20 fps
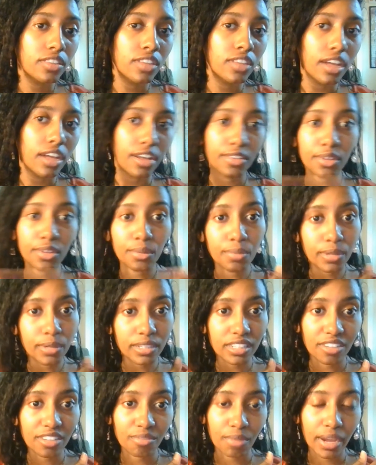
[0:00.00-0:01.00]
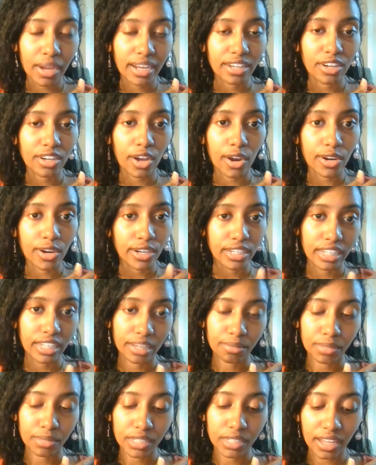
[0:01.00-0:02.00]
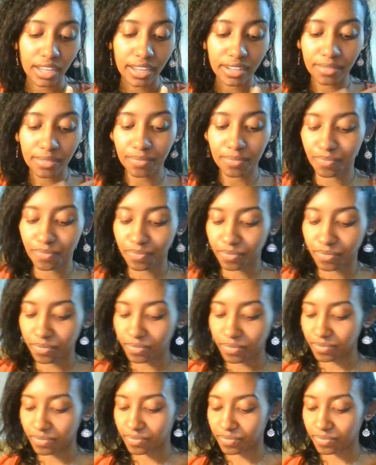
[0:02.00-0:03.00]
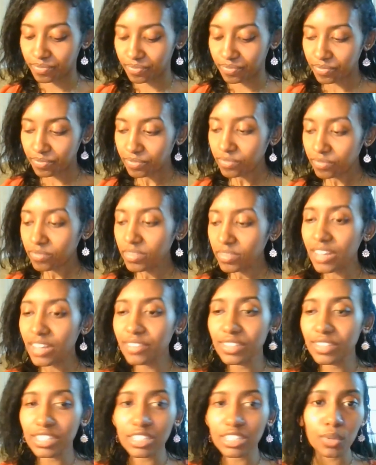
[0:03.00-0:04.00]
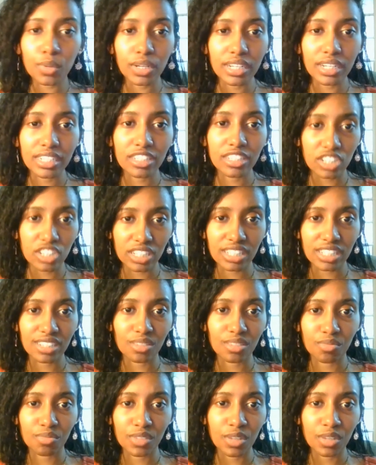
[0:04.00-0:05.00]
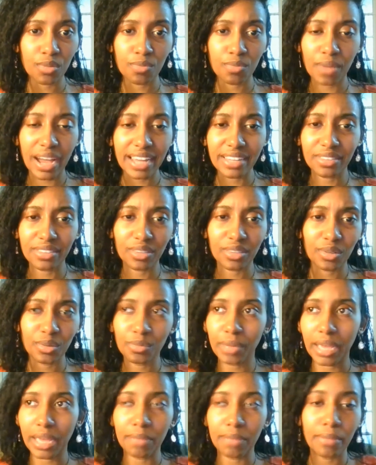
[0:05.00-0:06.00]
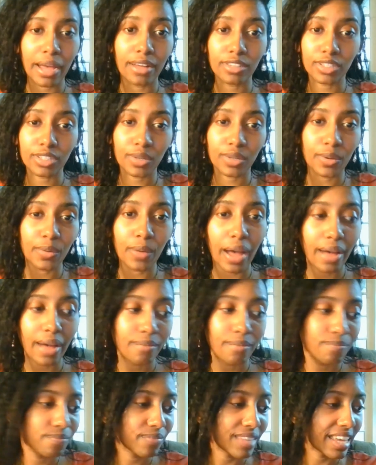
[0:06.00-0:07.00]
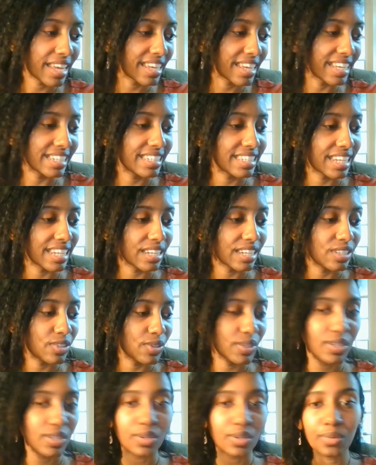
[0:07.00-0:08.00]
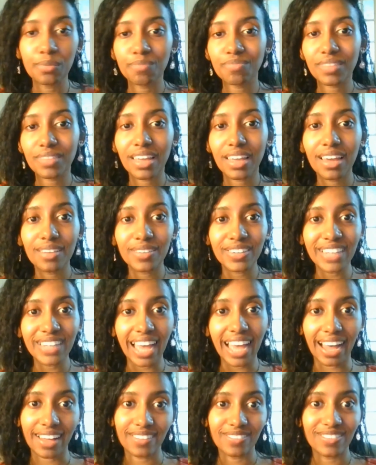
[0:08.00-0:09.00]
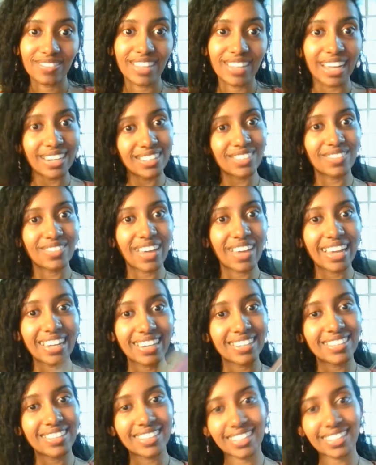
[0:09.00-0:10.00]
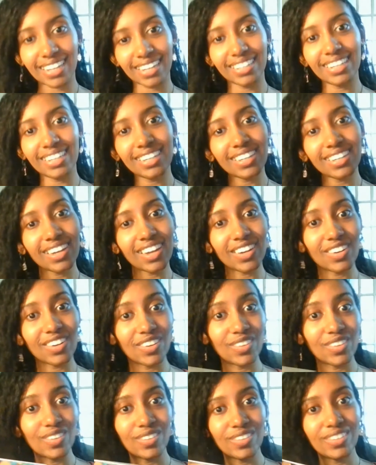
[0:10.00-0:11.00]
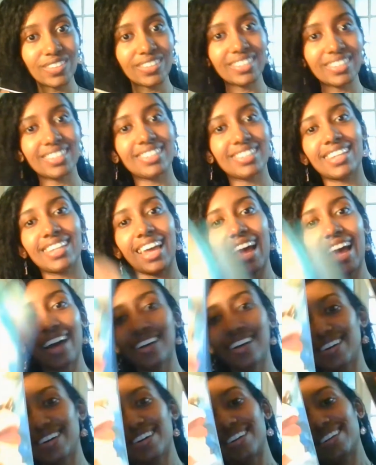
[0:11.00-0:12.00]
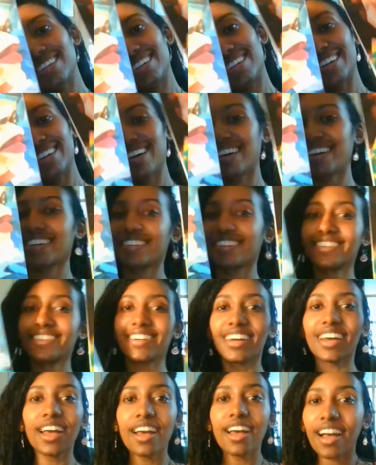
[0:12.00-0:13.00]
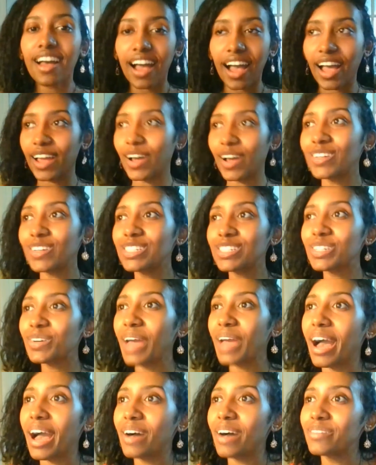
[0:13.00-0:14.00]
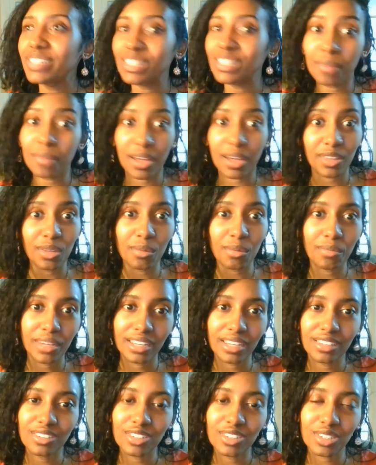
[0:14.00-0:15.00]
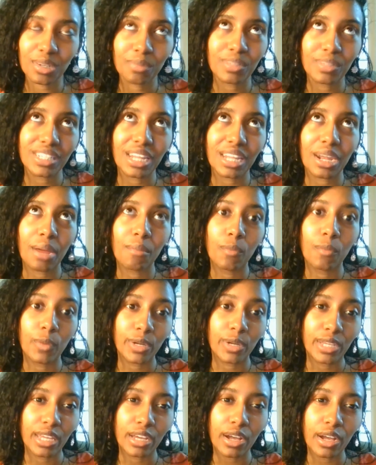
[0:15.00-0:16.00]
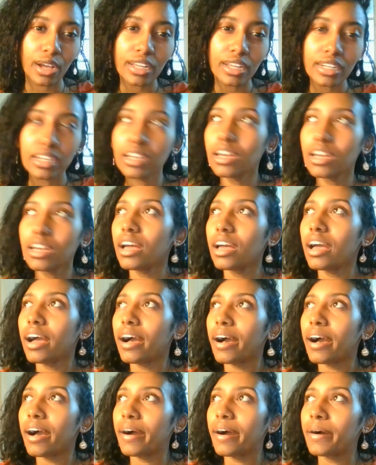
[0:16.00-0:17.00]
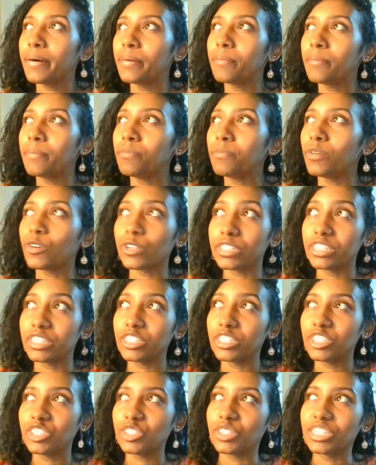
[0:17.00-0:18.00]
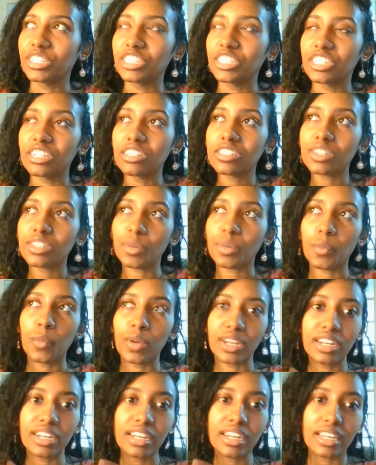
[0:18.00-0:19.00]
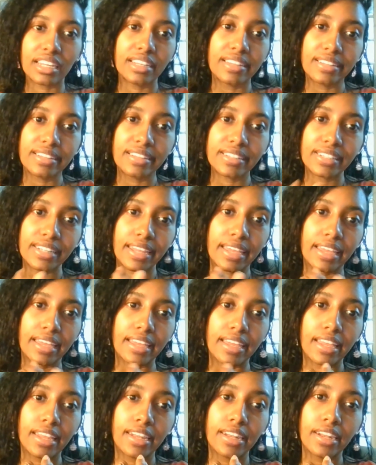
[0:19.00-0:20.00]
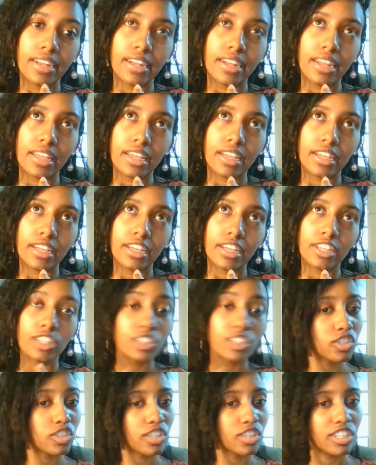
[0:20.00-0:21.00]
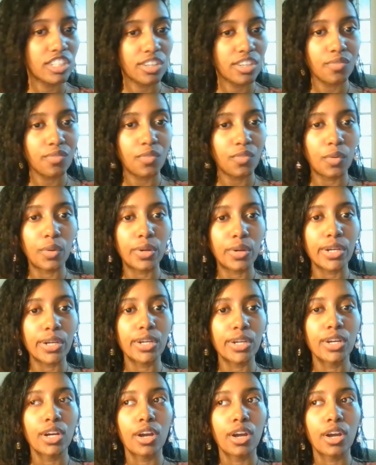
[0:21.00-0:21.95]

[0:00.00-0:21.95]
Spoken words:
The other books of mine are on Amazon. This one is just, you buy it through PayPal, so it gets sent to you. Oh yeah, that is my exciting news. I also have some other manuscripts that I'm working on, or illustrations. One is an illustration for